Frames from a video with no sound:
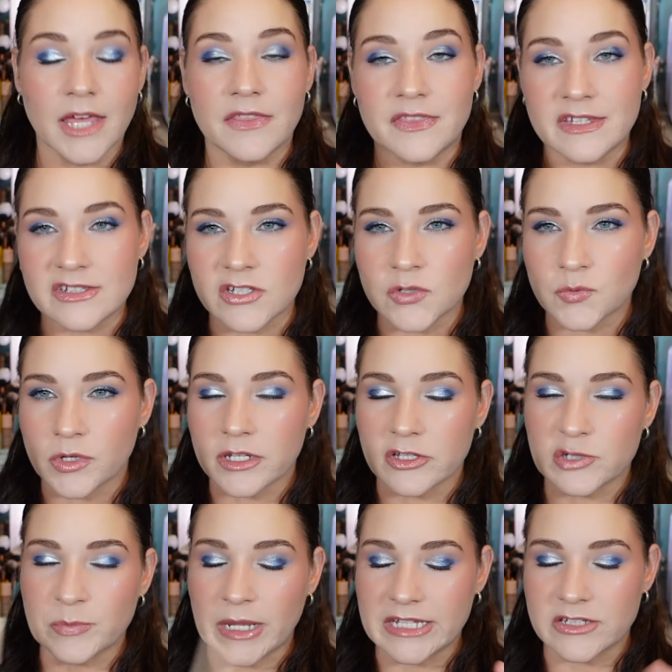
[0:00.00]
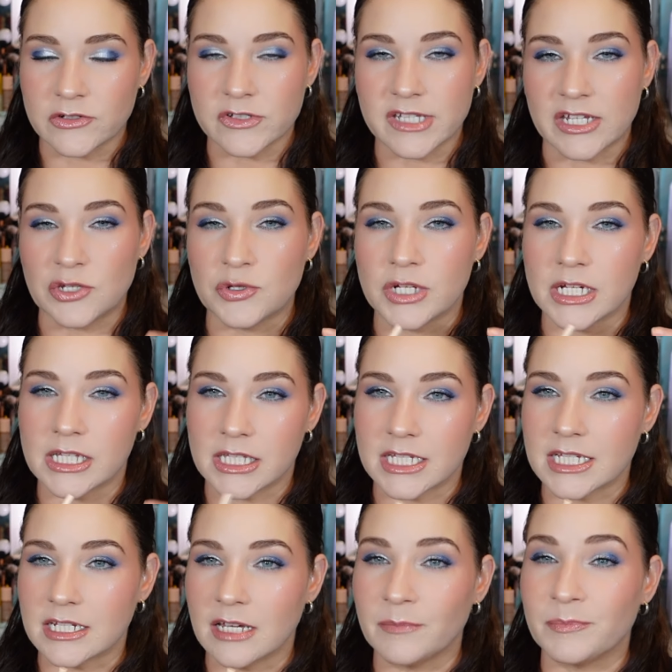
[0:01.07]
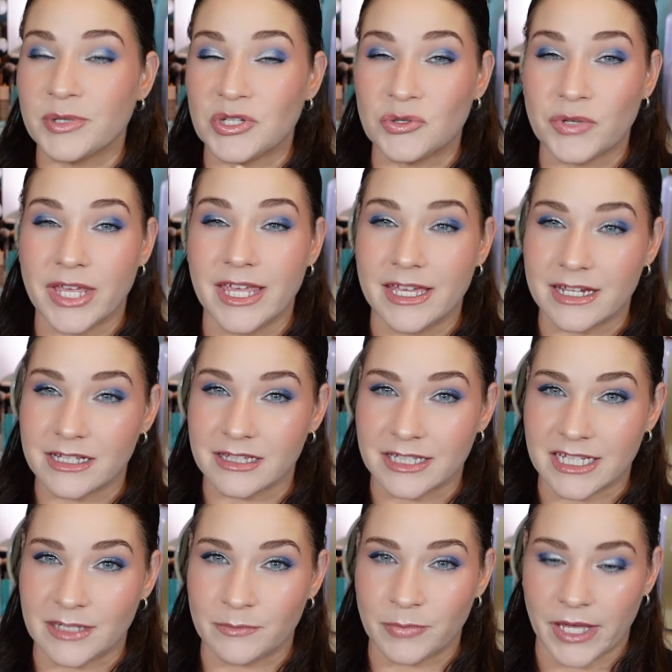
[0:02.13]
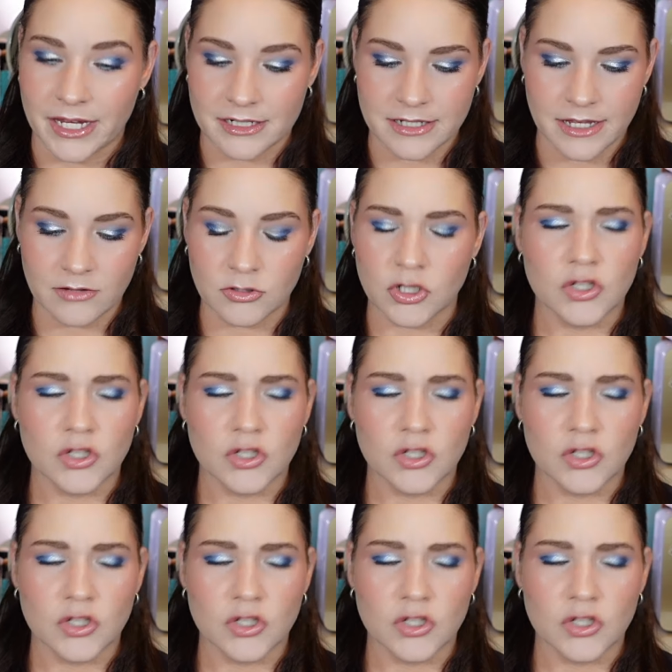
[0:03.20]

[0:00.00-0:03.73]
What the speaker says: This is one of those pencils that you can click it up, but you can't click it back down.